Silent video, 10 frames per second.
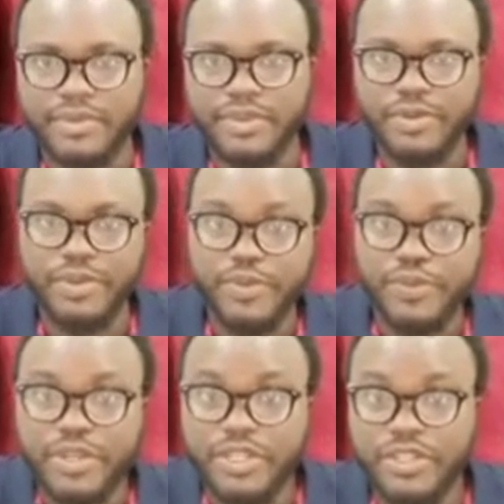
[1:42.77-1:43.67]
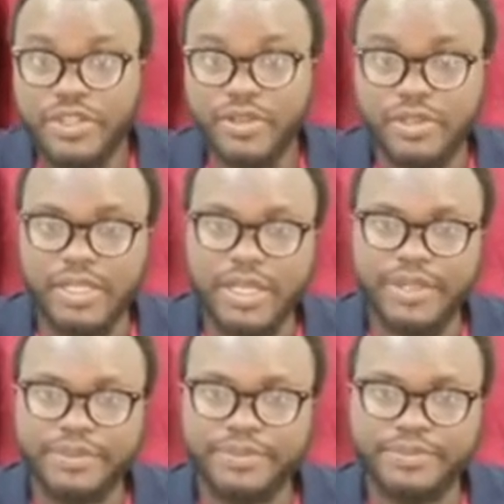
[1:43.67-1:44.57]
going to be a pretty short
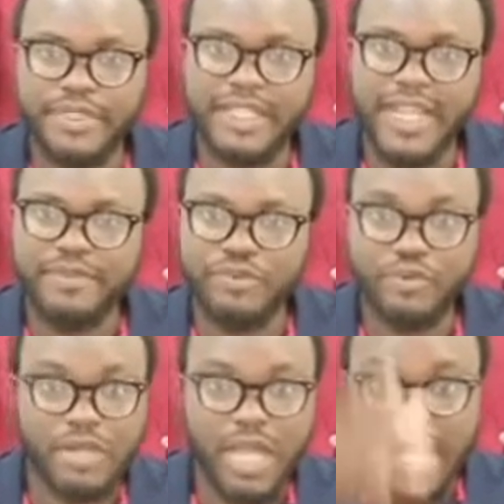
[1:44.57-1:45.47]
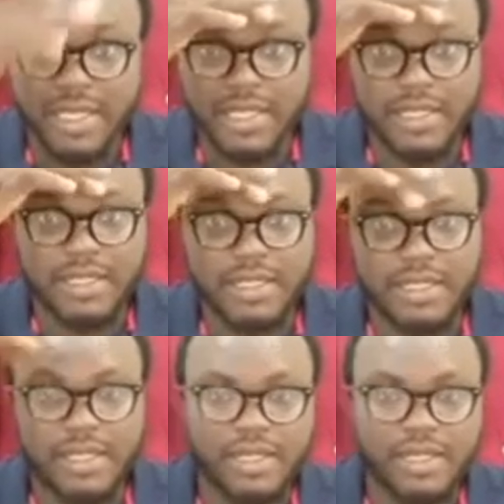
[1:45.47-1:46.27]
live broadcast.